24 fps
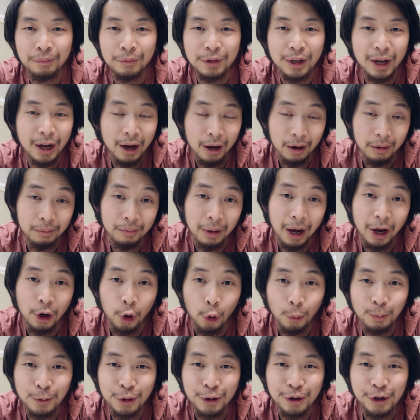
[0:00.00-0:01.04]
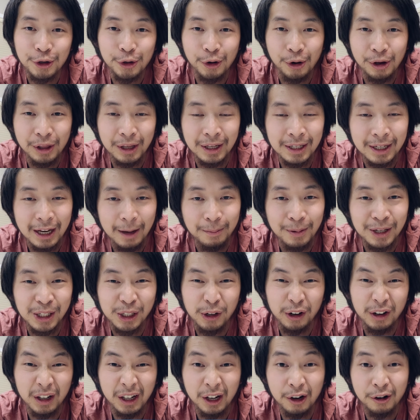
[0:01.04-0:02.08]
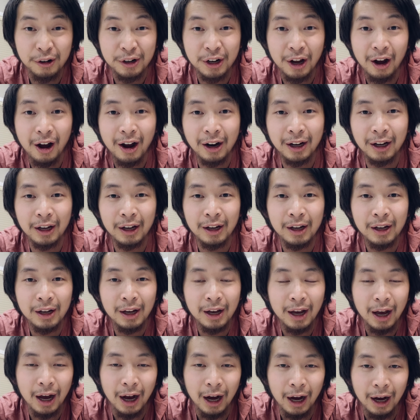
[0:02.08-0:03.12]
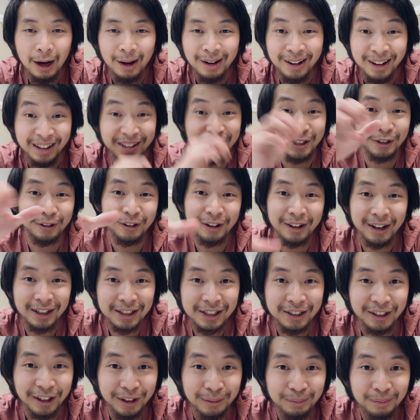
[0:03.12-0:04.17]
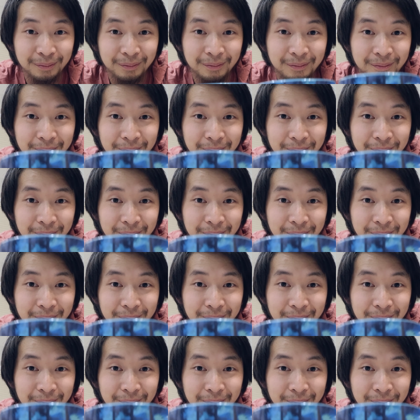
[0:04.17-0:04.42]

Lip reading: Yeah, I hope you enjoy this episode of Gear Talk. Until the next time.